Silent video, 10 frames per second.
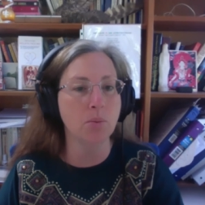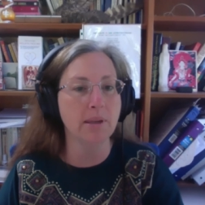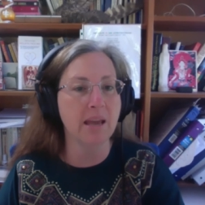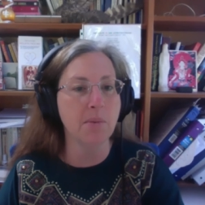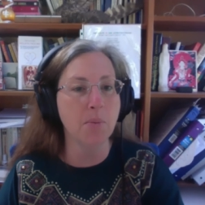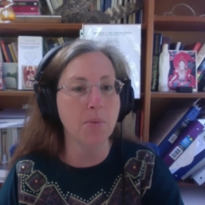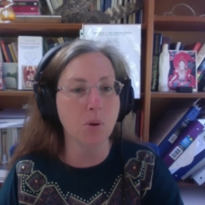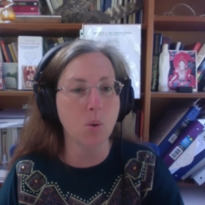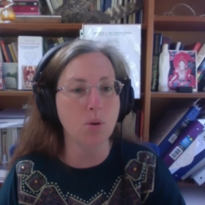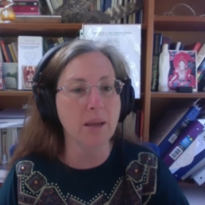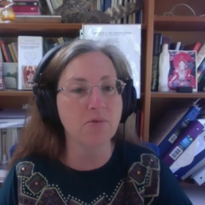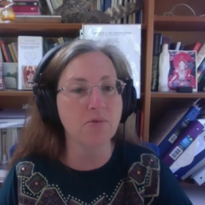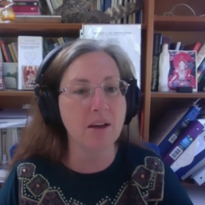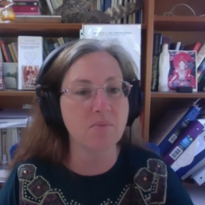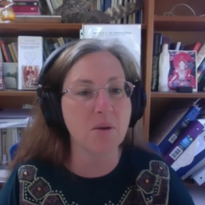came up with a cool name for
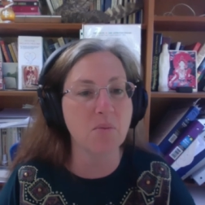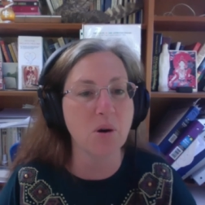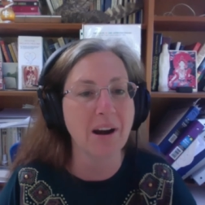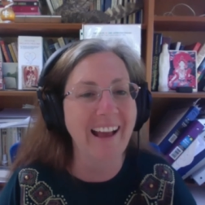that, remember?